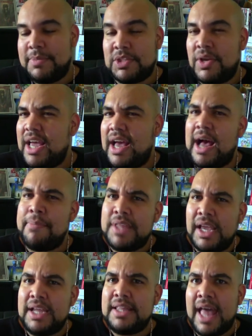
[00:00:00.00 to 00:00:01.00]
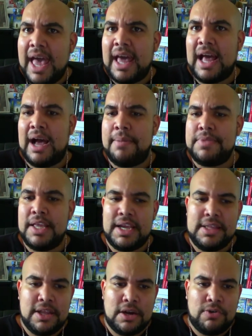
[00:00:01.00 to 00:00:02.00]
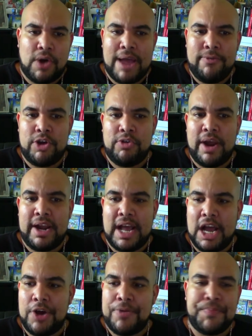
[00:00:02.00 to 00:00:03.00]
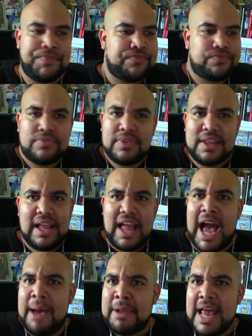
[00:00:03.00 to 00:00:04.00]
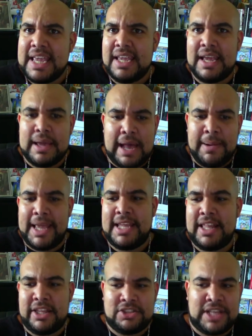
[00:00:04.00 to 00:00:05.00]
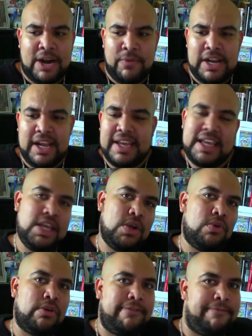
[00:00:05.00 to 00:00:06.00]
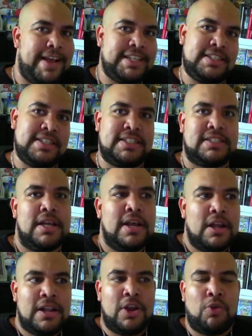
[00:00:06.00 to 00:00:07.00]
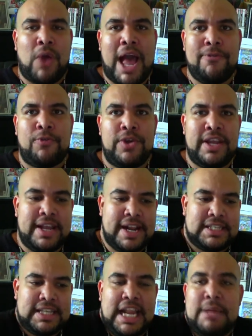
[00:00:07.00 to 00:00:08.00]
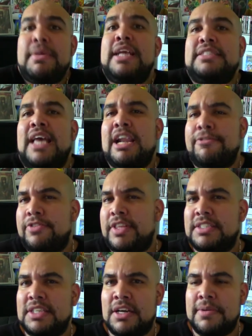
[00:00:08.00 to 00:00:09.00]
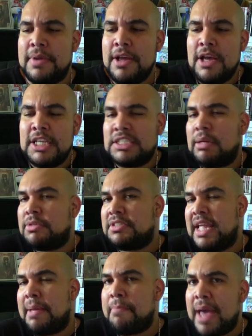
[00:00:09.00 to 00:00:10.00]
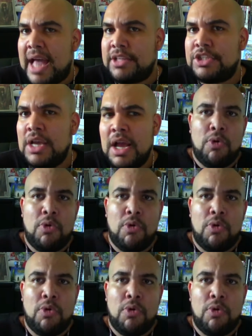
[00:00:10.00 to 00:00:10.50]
So yeah, I'm digging that. I'm digging their rivalry right now. I'm liking it. I'm liking that there's not really a heel or a face in this little rivalry, and it's getting me excited for this SummerSlam match.